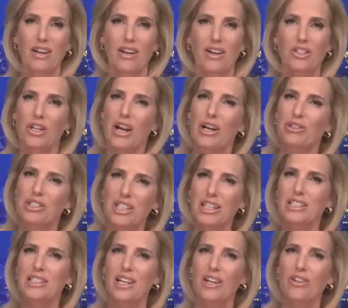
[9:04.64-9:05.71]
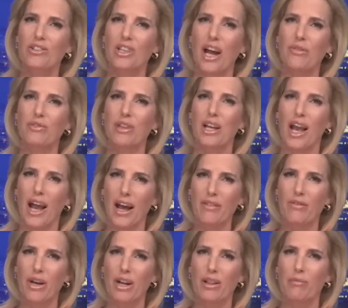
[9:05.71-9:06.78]
So now, 60 years after the
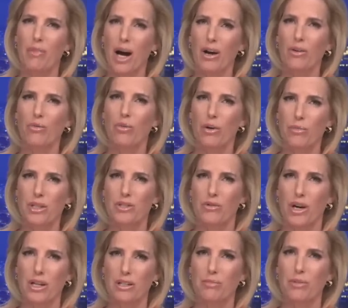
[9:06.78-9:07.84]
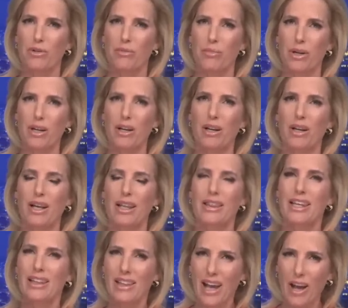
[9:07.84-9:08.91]
advent of the modern women's rights movement,
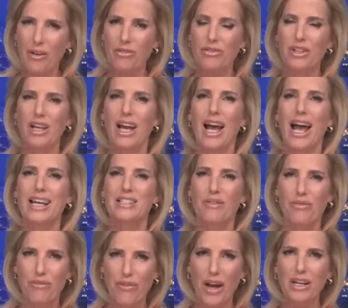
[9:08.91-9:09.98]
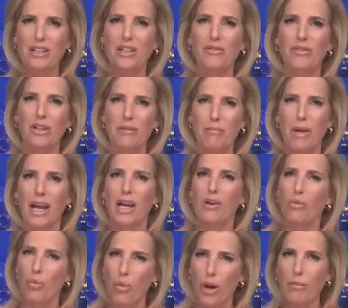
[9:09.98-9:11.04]
the left has effectively made
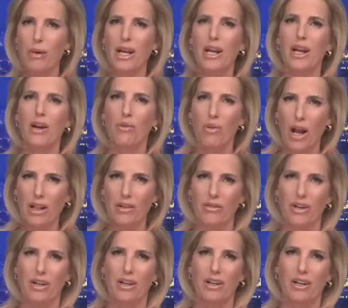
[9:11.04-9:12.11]
women irrelevant.